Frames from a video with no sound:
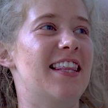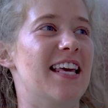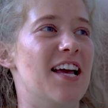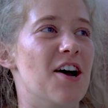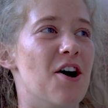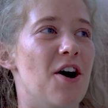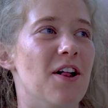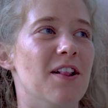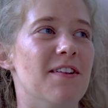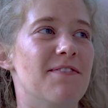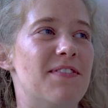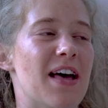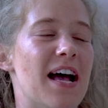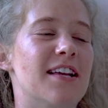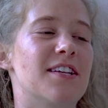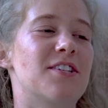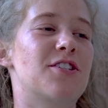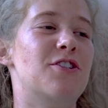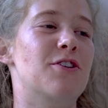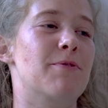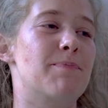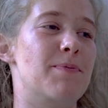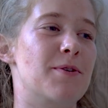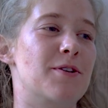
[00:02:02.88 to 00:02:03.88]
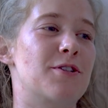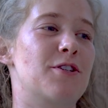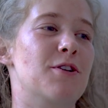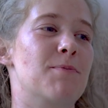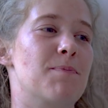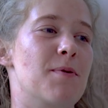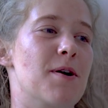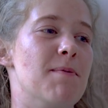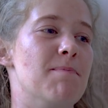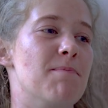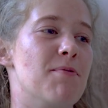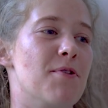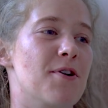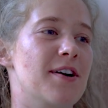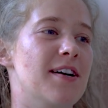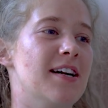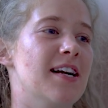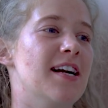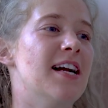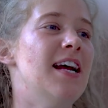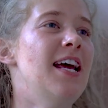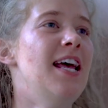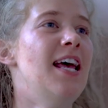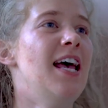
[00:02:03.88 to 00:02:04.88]
think all of that is super, super
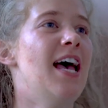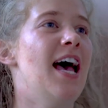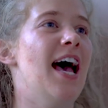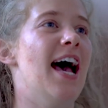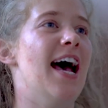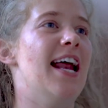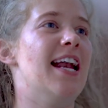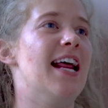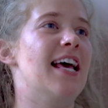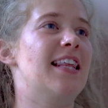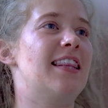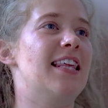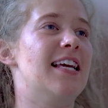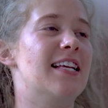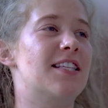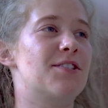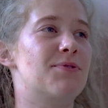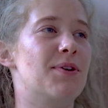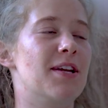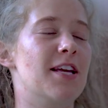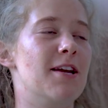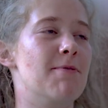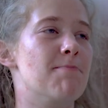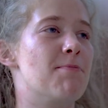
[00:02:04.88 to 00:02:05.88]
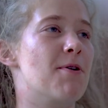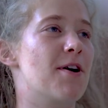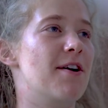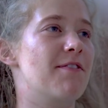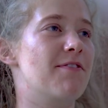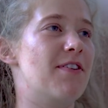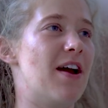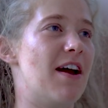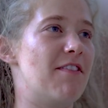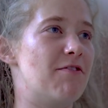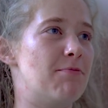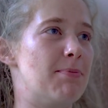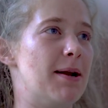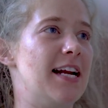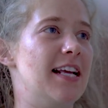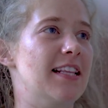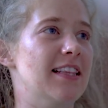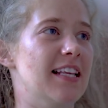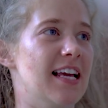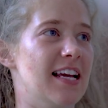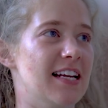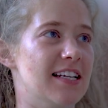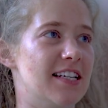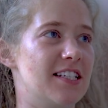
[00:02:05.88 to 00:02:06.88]
important. And I think it's really important for everybody in
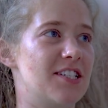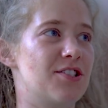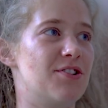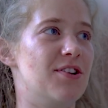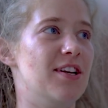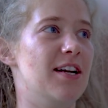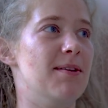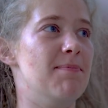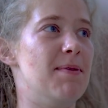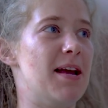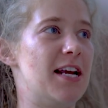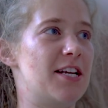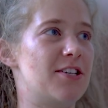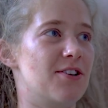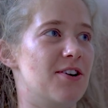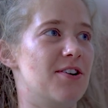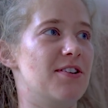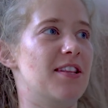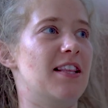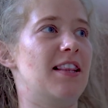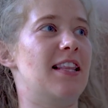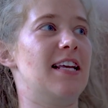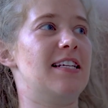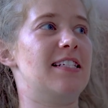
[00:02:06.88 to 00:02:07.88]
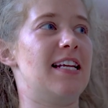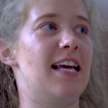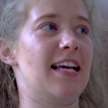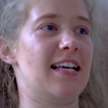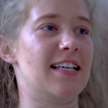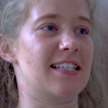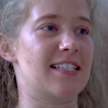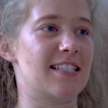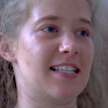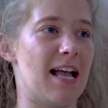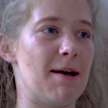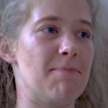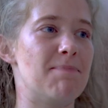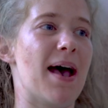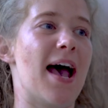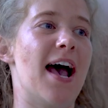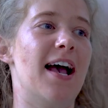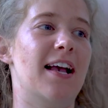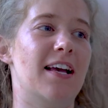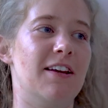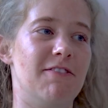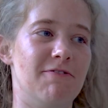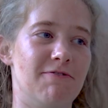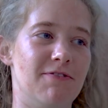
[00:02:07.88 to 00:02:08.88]
the industry to make sure that they take a step
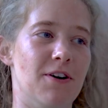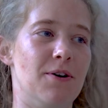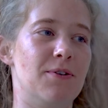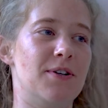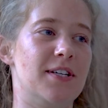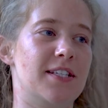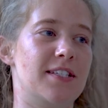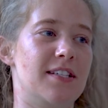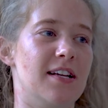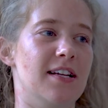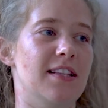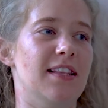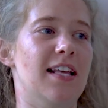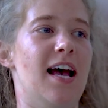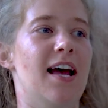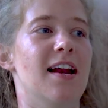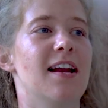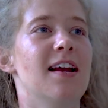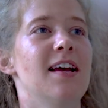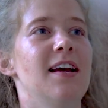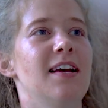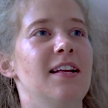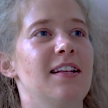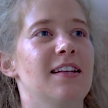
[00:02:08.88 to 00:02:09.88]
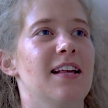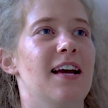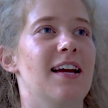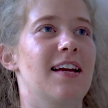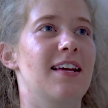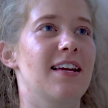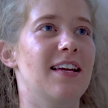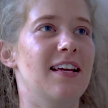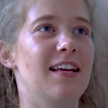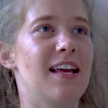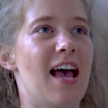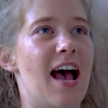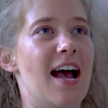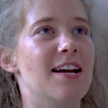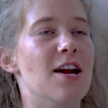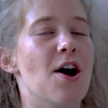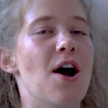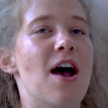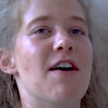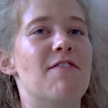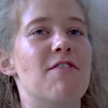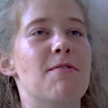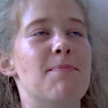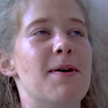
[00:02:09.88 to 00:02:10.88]
back and focus on that. Like, I know
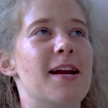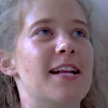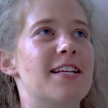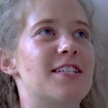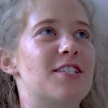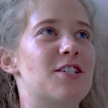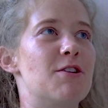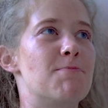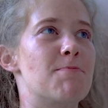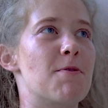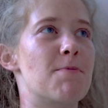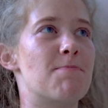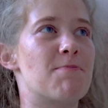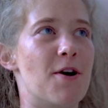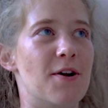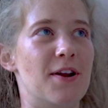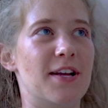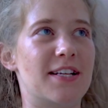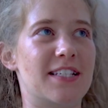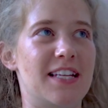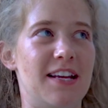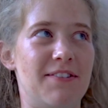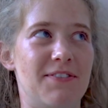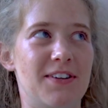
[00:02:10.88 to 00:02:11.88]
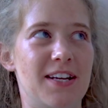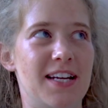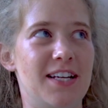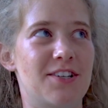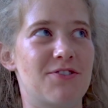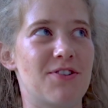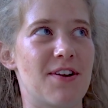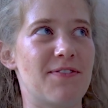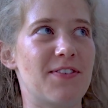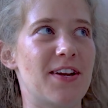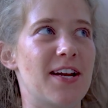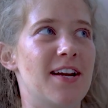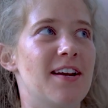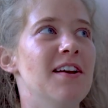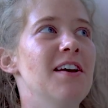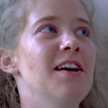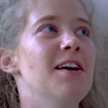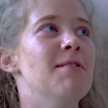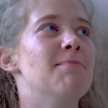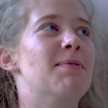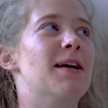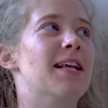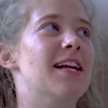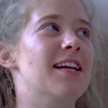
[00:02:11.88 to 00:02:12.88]
everybody's super productivity driven,
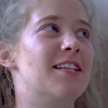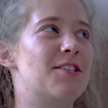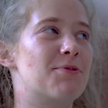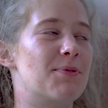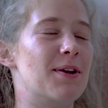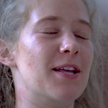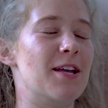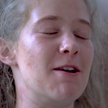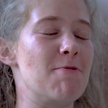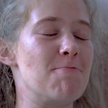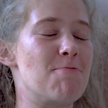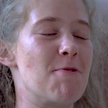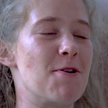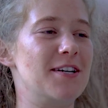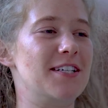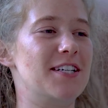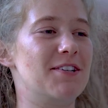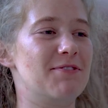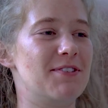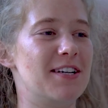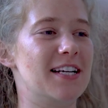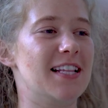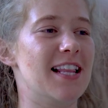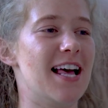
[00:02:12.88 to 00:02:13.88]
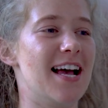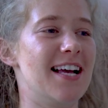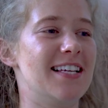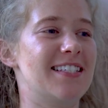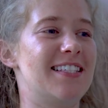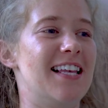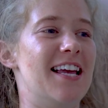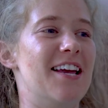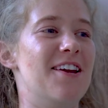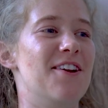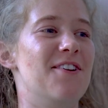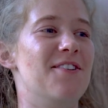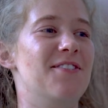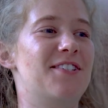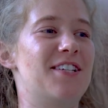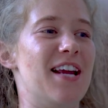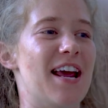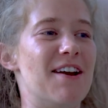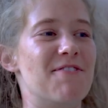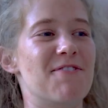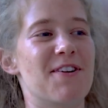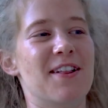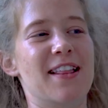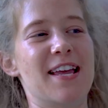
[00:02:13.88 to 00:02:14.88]
but it's really important to realize that you
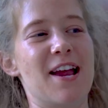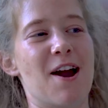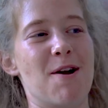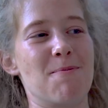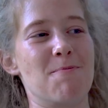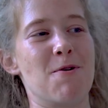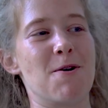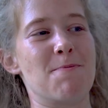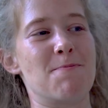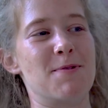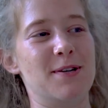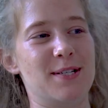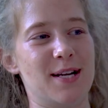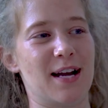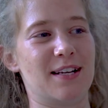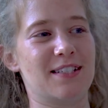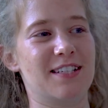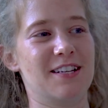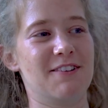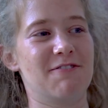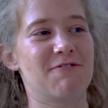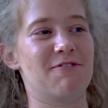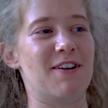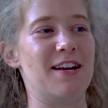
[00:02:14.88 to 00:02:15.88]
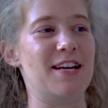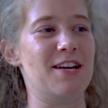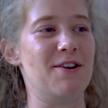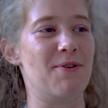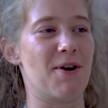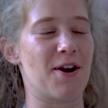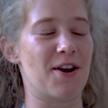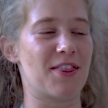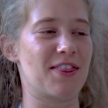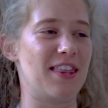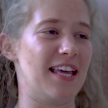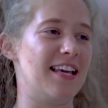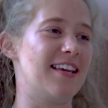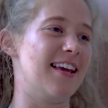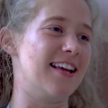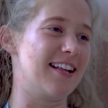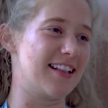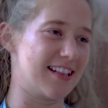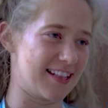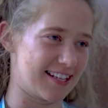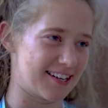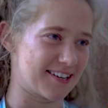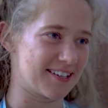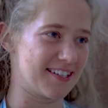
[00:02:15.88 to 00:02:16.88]
generally are more productive when you are thinking
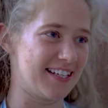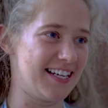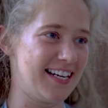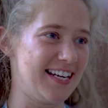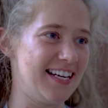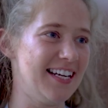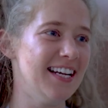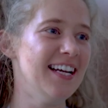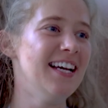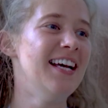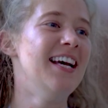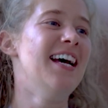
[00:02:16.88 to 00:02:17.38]
clearly,